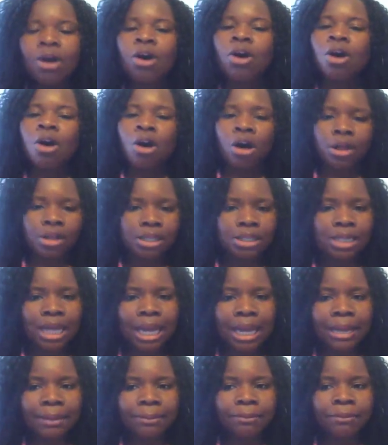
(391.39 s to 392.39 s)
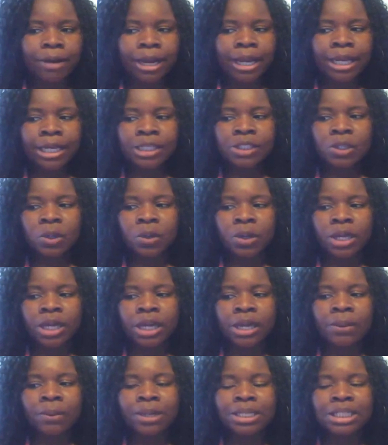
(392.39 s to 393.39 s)
All the time, right? So
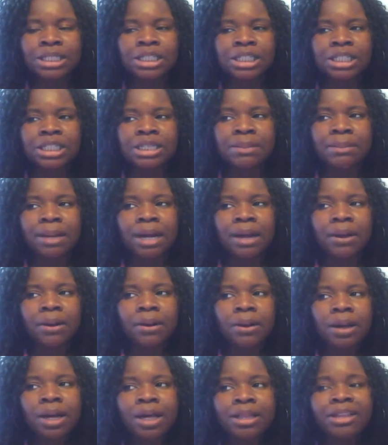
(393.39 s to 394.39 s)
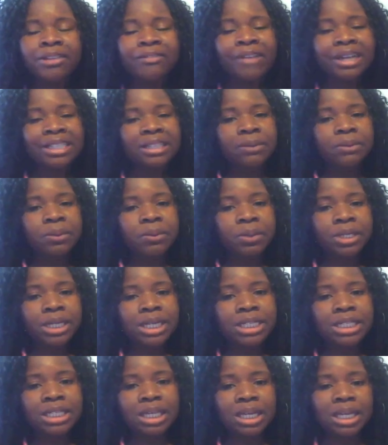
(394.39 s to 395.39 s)
it wasn't just about the fact that we were
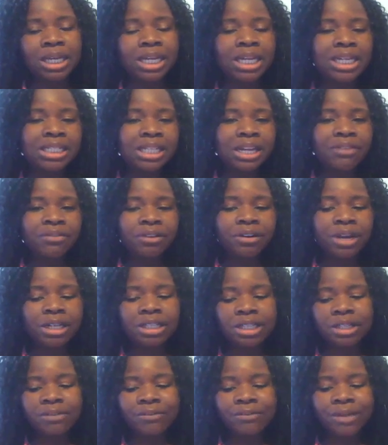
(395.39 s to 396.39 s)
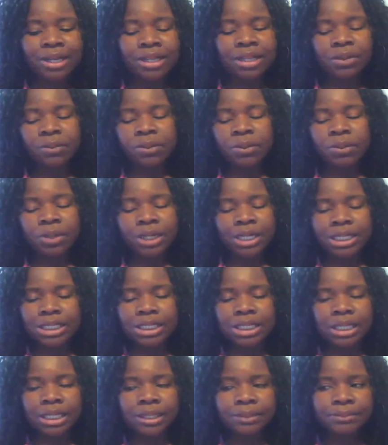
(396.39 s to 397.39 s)
kissing. He didn't take for granted the fact that we were
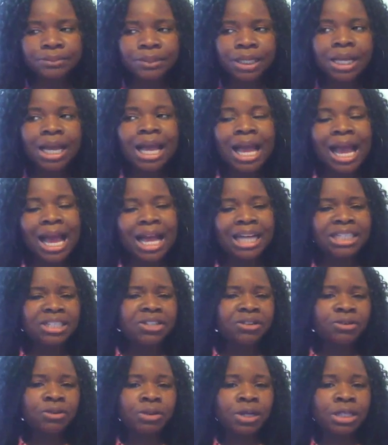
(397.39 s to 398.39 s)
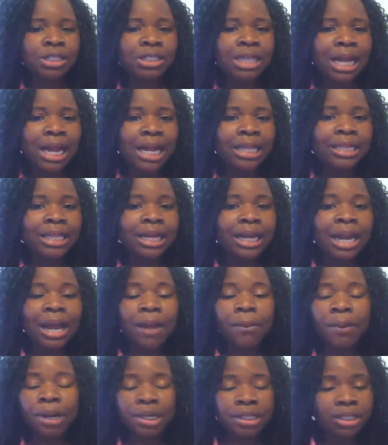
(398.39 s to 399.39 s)
kissing as a sign that I
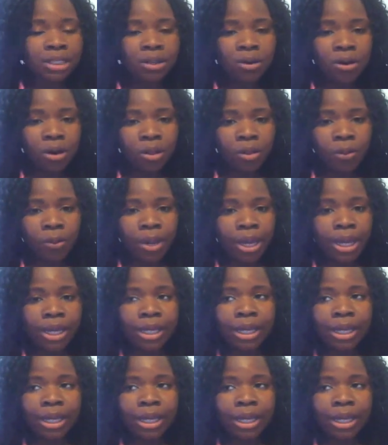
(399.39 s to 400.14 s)
wanted to go all the way.